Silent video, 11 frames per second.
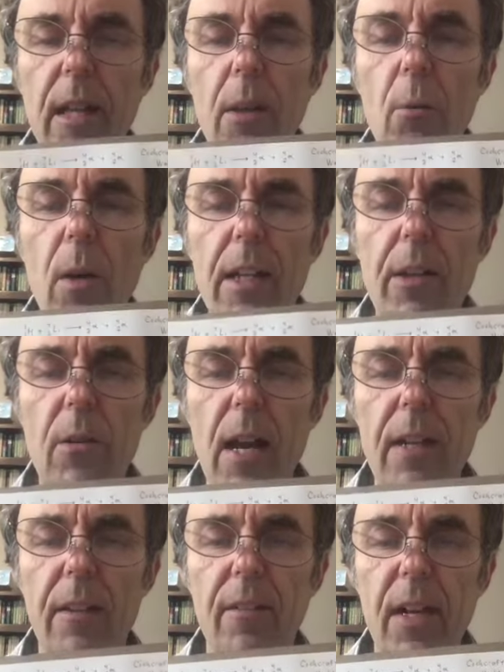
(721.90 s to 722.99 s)
a
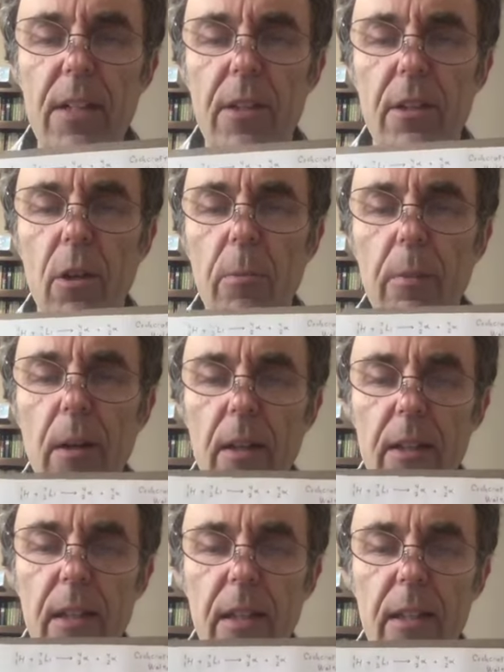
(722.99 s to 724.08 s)
radioactive isotope
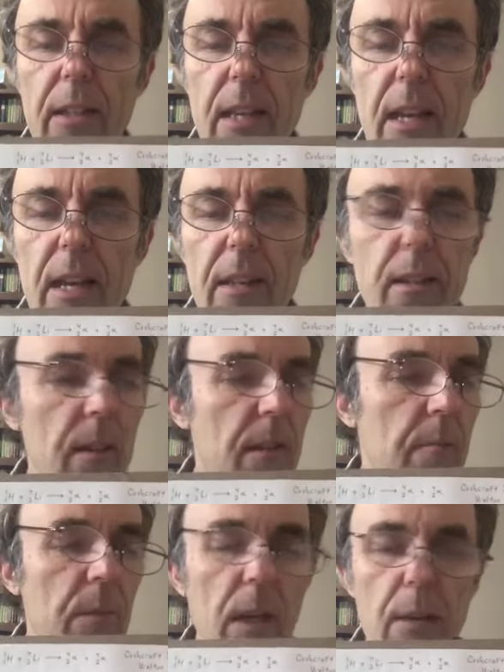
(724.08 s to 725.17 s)
that can then
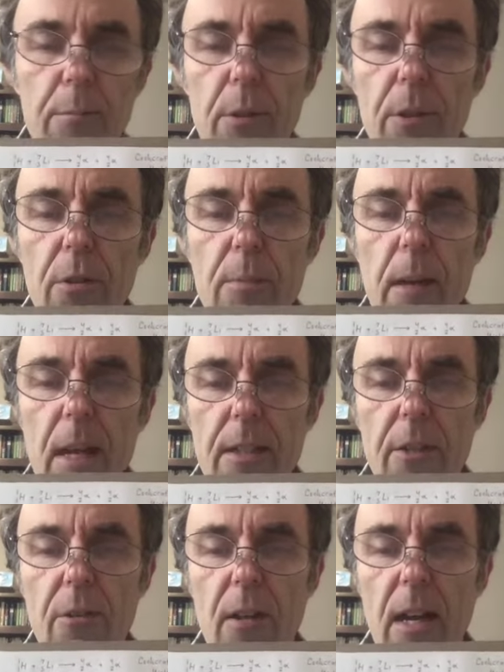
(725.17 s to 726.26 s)
produce
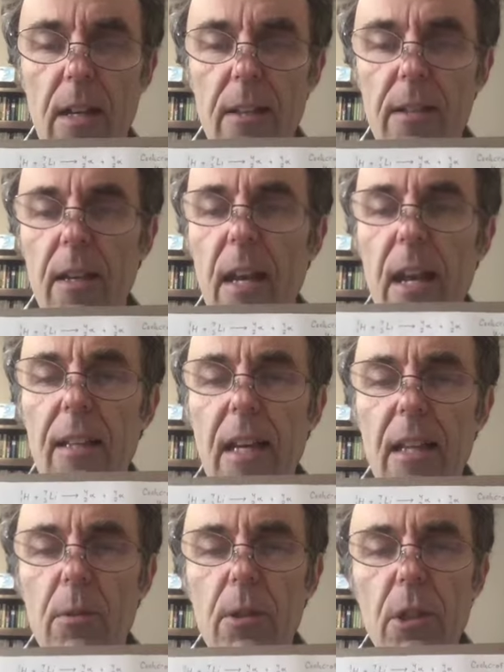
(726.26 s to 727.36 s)
positrons, and
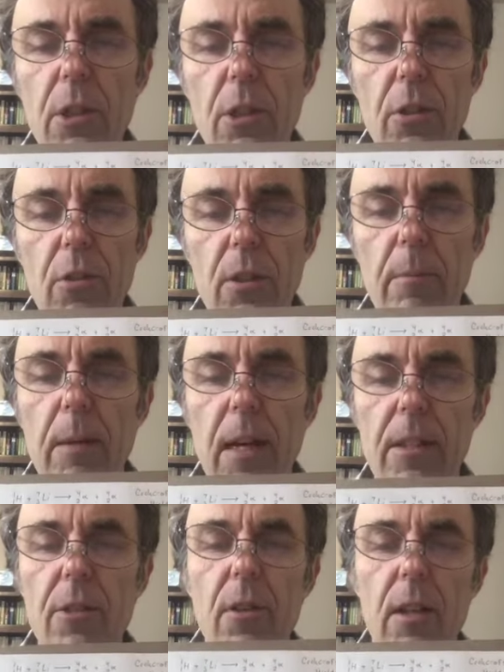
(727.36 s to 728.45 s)
that's what you use in
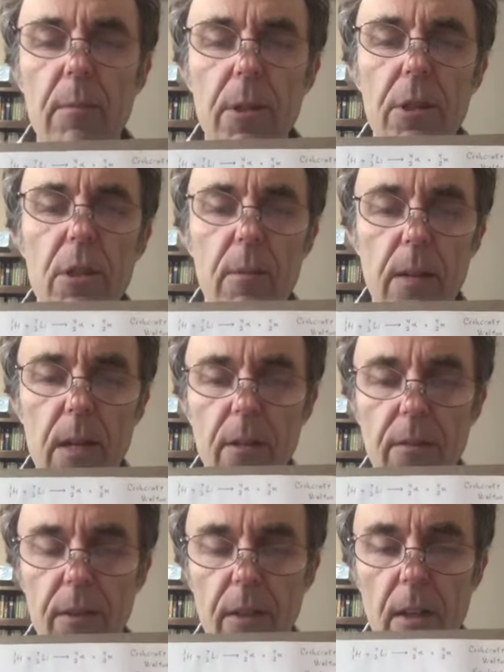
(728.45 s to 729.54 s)
positron emission
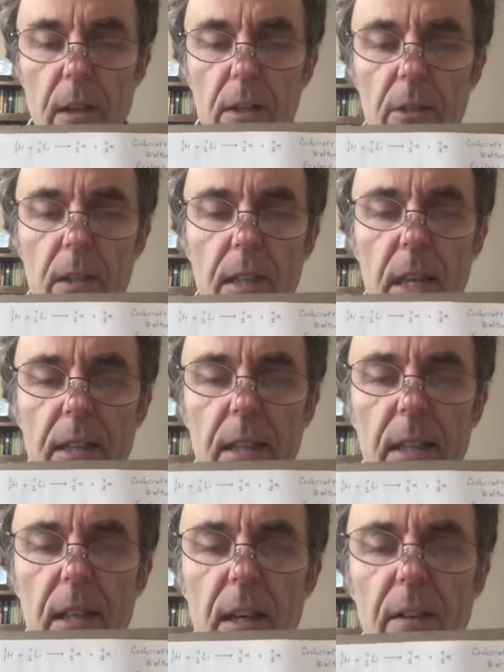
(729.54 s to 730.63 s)
tomography. So this
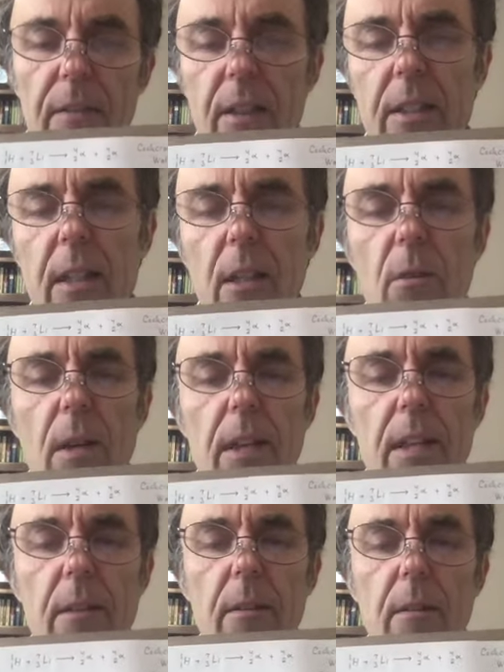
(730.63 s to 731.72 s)
idea of
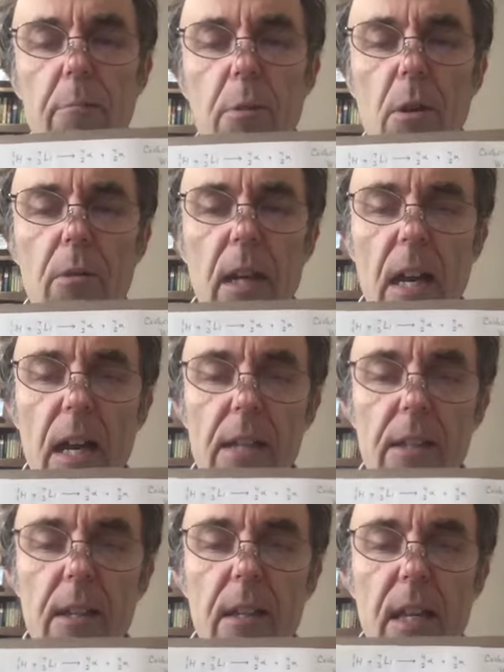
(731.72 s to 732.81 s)
accelerating
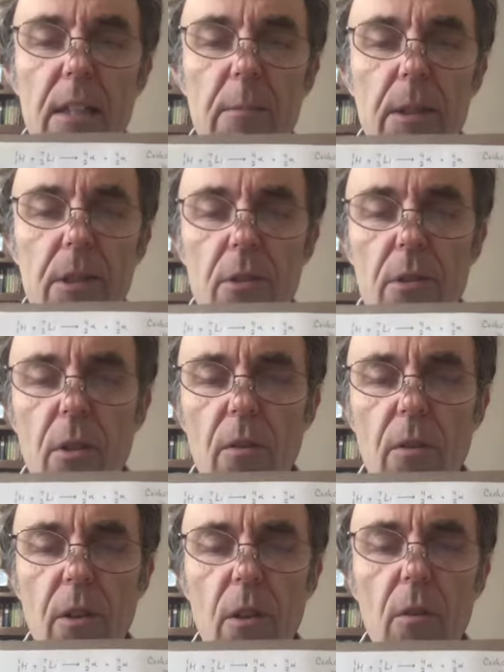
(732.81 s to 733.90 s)
protons has been used
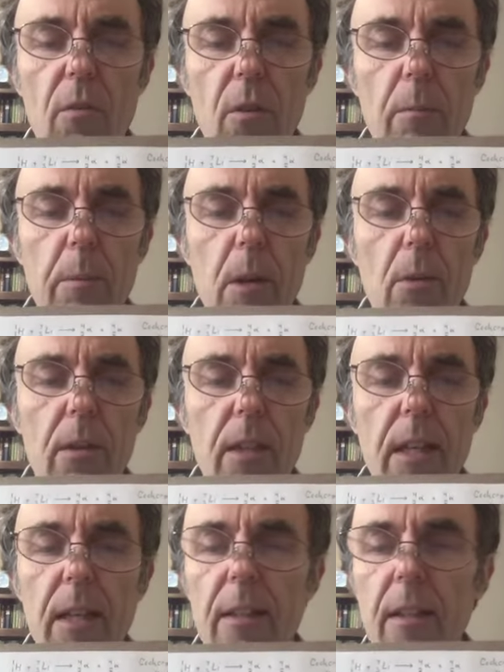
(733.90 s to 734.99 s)
over and over, both
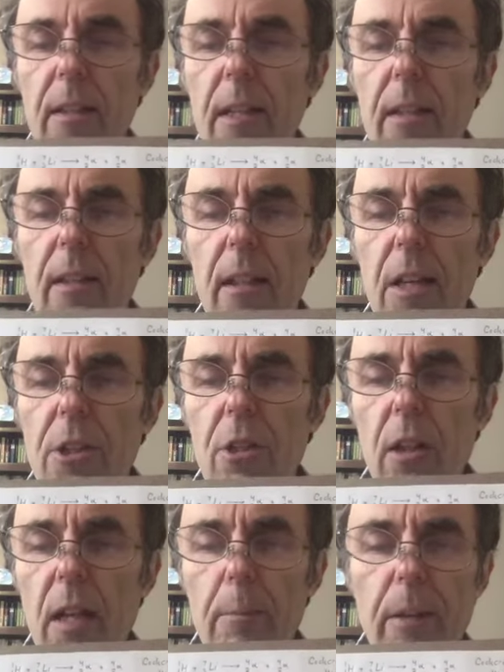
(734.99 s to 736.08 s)
in
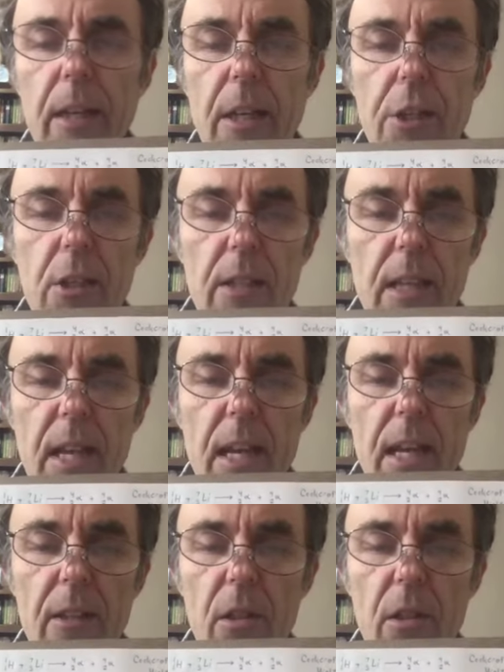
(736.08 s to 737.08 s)
technological applications and